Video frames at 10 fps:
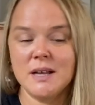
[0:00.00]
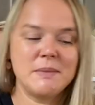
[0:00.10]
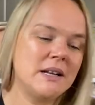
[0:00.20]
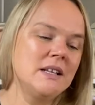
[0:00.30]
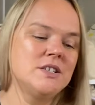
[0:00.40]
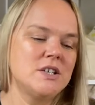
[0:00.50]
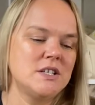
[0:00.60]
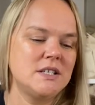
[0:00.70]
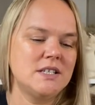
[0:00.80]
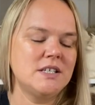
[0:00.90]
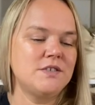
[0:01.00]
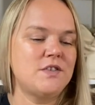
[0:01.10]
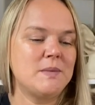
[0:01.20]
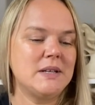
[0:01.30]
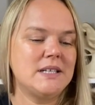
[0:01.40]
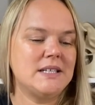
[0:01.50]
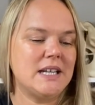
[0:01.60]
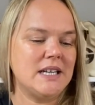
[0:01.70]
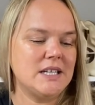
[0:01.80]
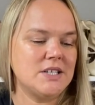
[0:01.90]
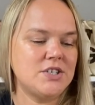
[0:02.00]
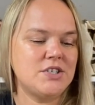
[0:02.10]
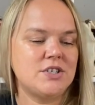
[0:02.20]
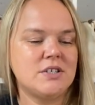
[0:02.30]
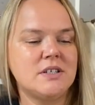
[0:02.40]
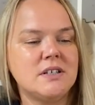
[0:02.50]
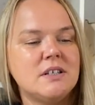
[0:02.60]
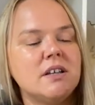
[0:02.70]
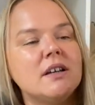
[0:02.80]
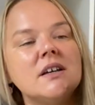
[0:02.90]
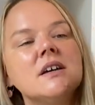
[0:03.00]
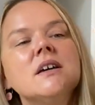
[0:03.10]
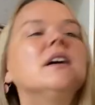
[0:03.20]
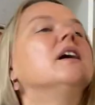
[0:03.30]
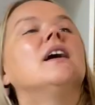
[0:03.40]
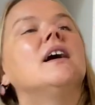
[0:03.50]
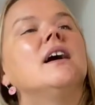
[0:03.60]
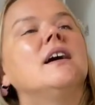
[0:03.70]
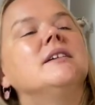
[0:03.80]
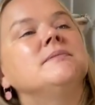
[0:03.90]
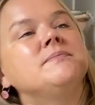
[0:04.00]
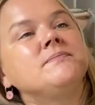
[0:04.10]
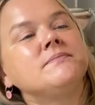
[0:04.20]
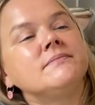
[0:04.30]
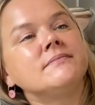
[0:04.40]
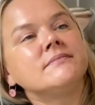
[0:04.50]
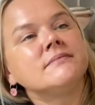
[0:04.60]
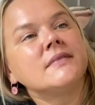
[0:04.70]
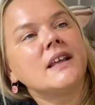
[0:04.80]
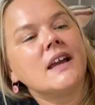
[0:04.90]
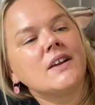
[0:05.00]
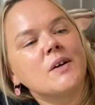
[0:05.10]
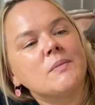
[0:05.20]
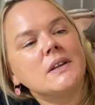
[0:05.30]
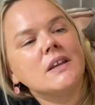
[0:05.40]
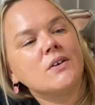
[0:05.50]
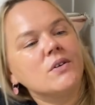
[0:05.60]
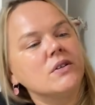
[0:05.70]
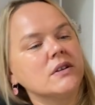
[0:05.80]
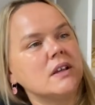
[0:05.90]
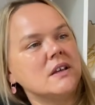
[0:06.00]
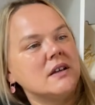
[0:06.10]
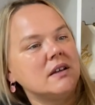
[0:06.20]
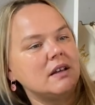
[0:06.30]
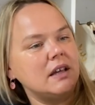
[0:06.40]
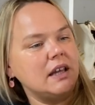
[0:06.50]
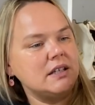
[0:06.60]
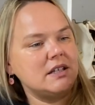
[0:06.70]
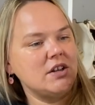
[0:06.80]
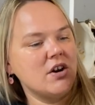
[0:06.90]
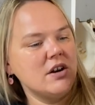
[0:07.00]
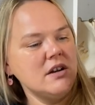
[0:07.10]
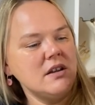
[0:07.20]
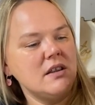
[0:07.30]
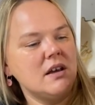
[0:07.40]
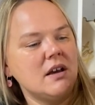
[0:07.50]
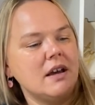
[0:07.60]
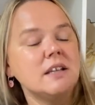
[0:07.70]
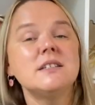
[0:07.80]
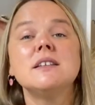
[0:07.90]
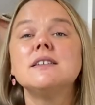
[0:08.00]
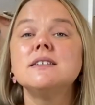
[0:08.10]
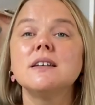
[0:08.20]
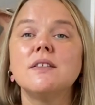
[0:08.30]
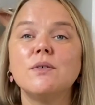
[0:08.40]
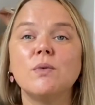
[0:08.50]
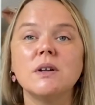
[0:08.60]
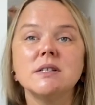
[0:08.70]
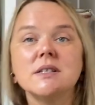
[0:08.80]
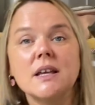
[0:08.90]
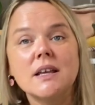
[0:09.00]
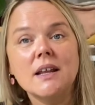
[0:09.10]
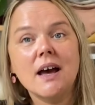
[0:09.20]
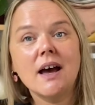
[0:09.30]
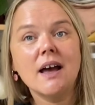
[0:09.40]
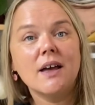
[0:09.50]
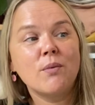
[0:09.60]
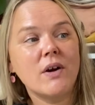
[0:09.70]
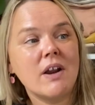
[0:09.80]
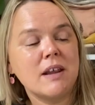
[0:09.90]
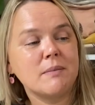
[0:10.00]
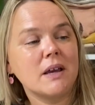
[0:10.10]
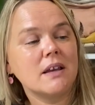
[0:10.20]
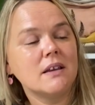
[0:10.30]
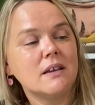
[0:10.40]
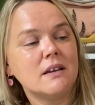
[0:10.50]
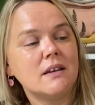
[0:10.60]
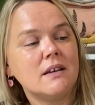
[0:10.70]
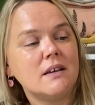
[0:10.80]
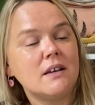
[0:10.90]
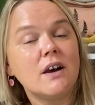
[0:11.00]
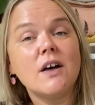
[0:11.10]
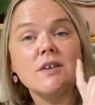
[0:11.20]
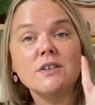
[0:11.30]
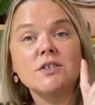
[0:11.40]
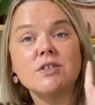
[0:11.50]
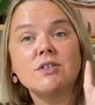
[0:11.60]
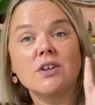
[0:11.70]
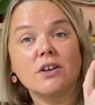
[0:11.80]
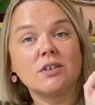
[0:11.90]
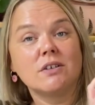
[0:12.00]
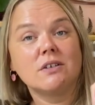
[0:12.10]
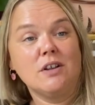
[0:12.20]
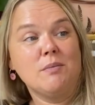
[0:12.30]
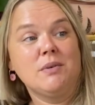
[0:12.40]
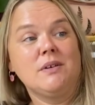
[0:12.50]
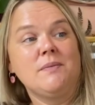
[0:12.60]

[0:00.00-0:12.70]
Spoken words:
a Madeline Tush. This is from a Danish dye company called It's Yarn. Actually, these are the ones that where I had my other sock club.